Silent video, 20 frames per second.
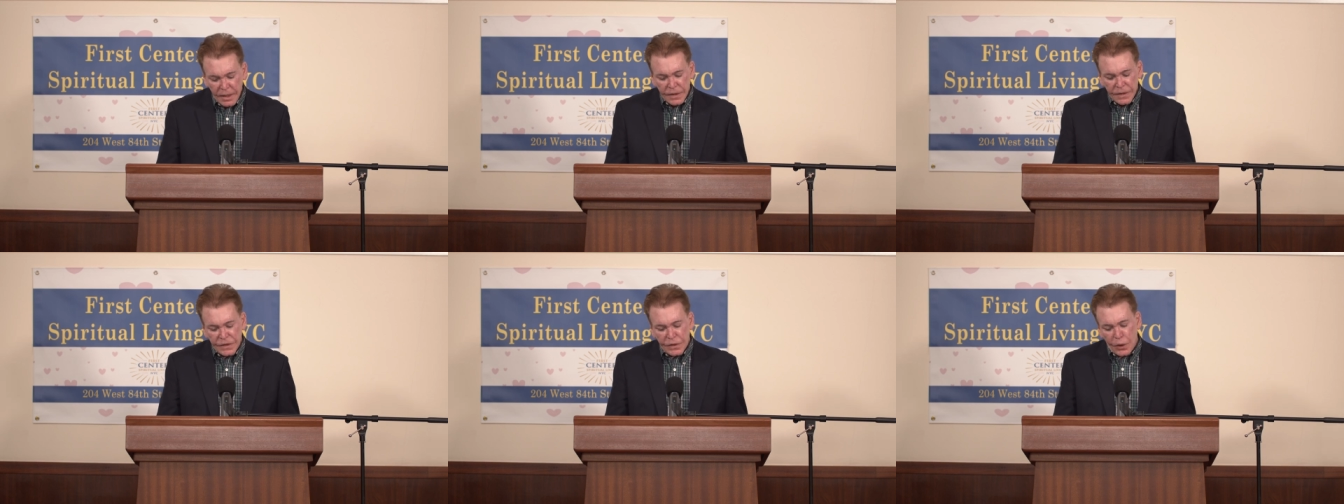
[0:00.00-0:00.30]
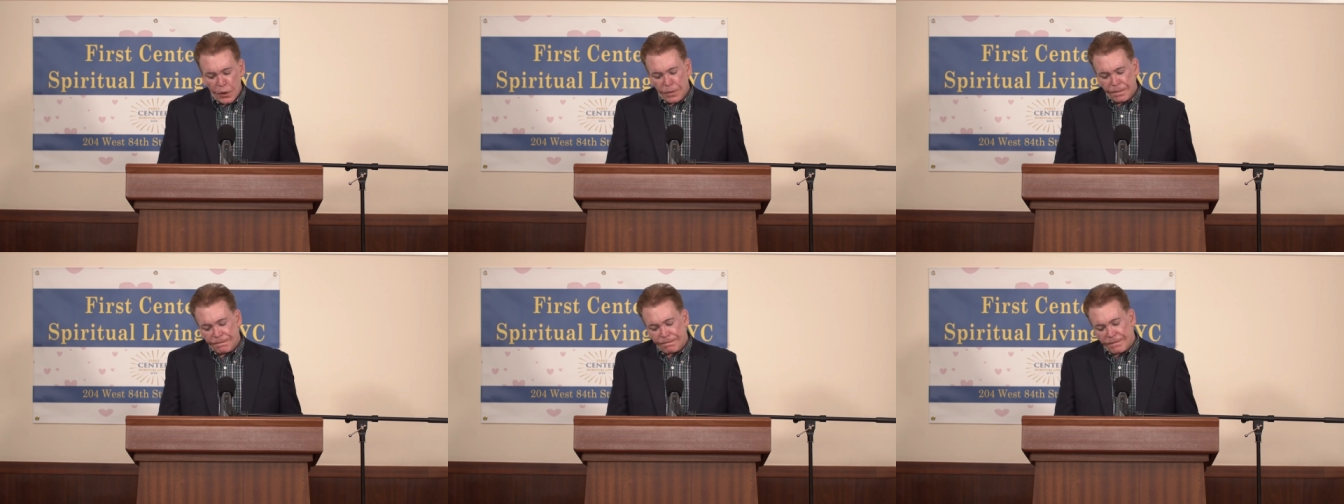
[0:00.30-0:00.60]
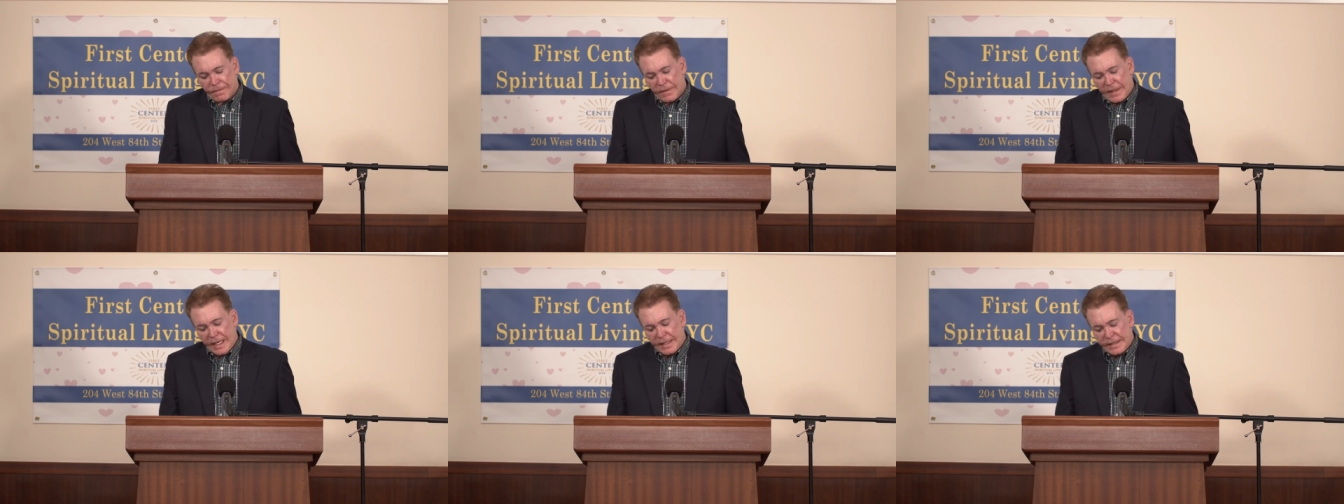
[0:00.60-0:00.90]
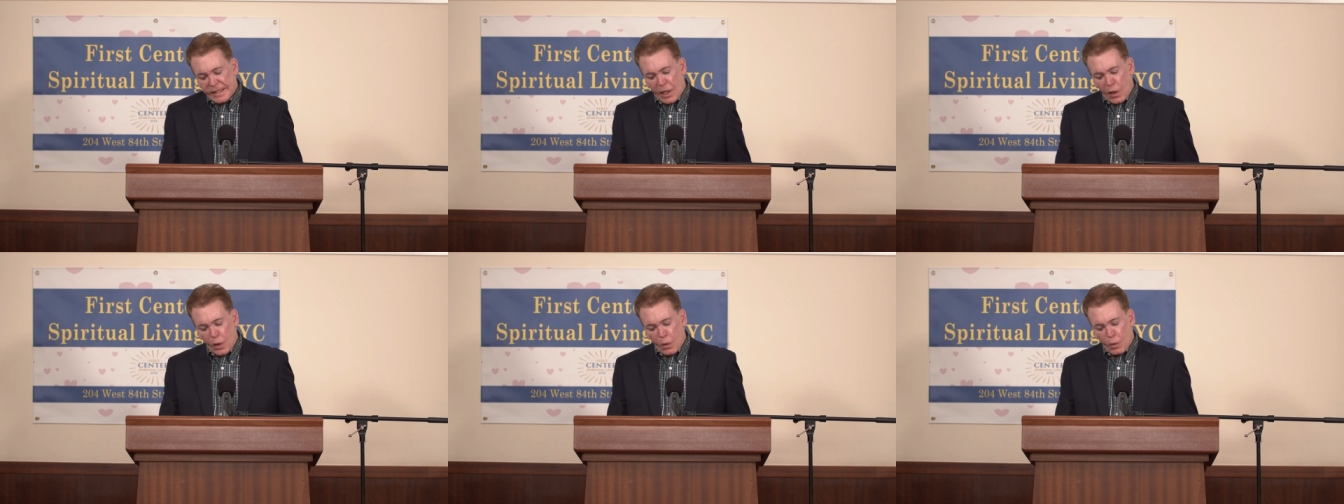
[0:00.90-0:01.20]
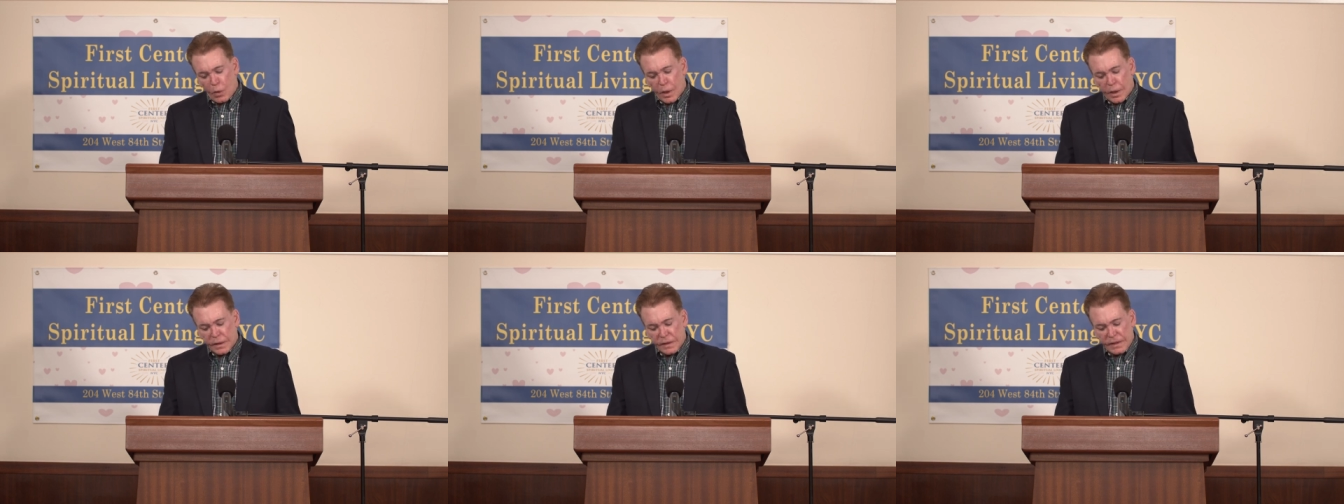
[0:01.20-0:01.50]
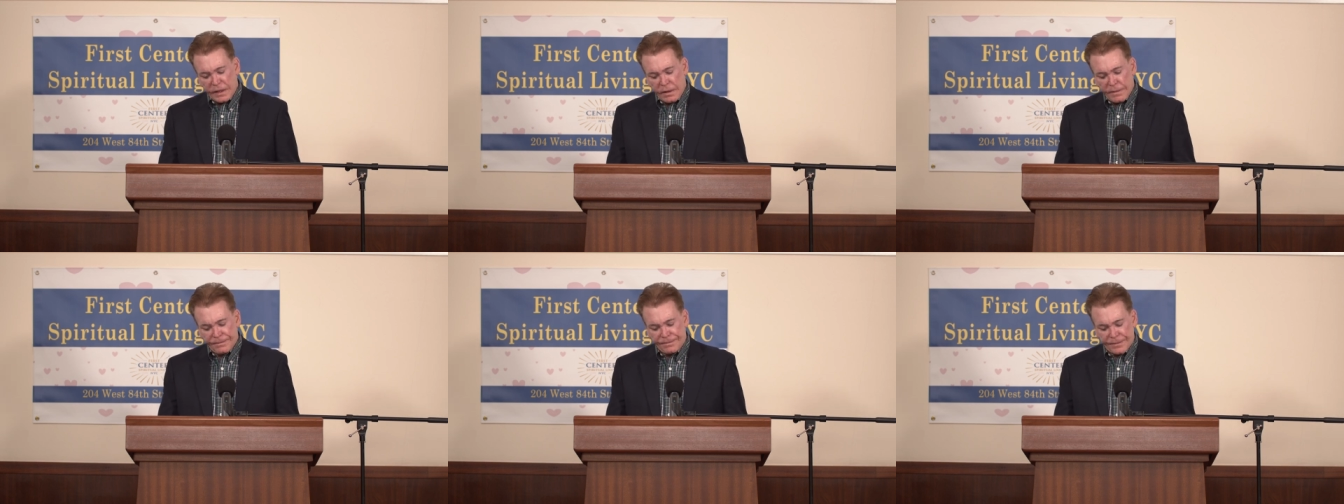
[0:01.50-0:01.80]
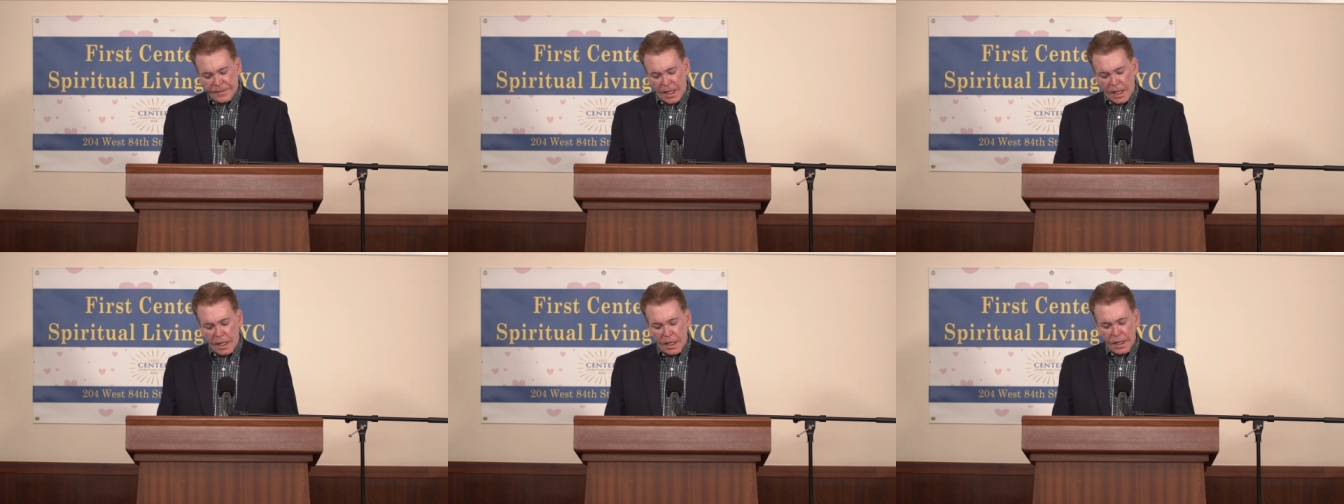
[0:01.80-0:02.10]
So that's how it works.
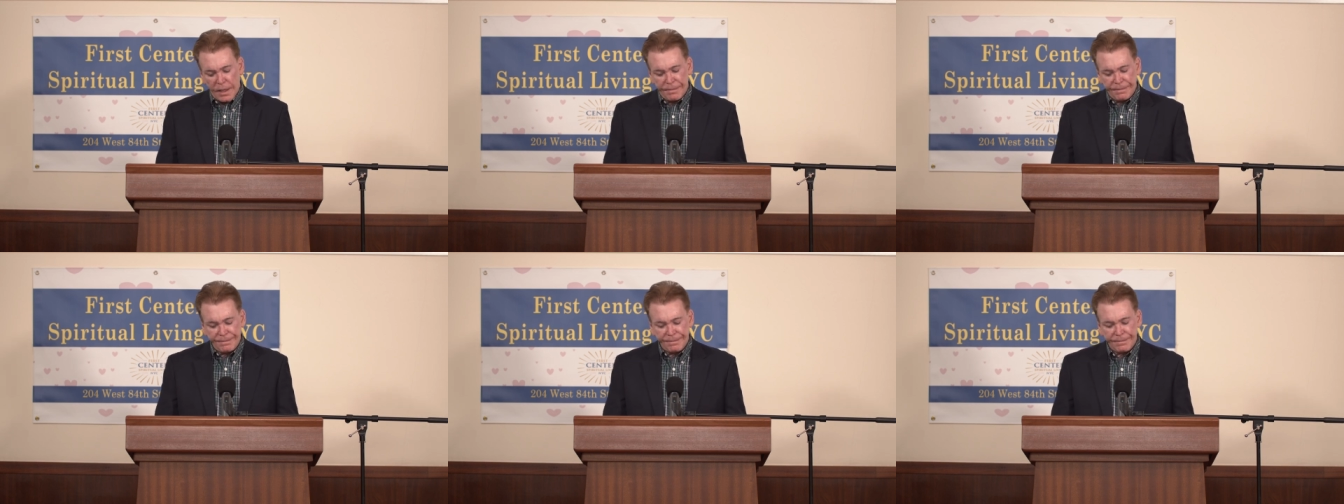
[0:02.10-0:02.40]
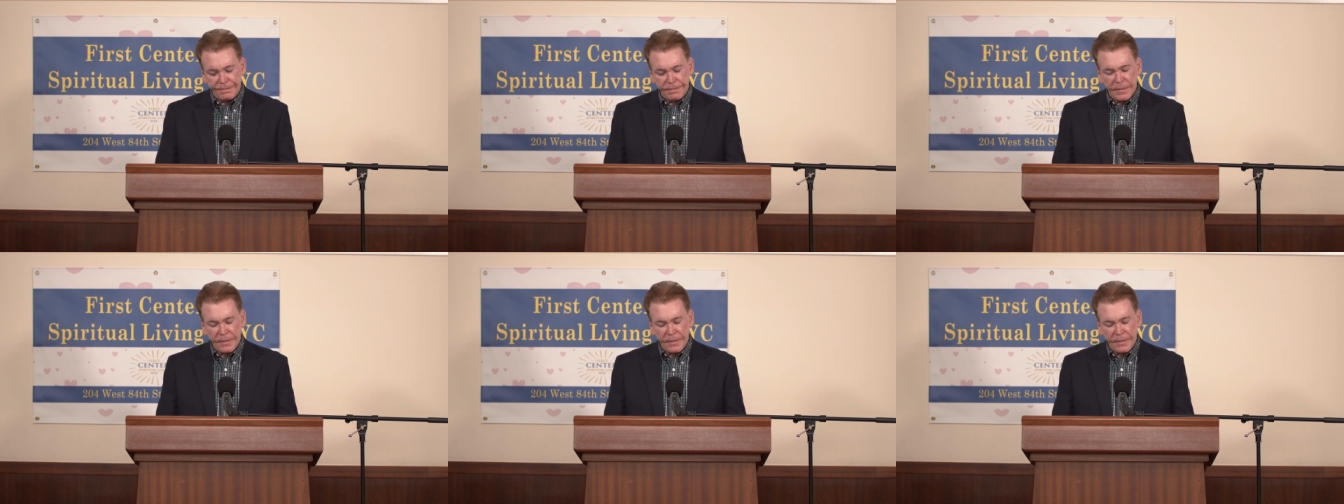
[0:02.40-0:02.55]
Um,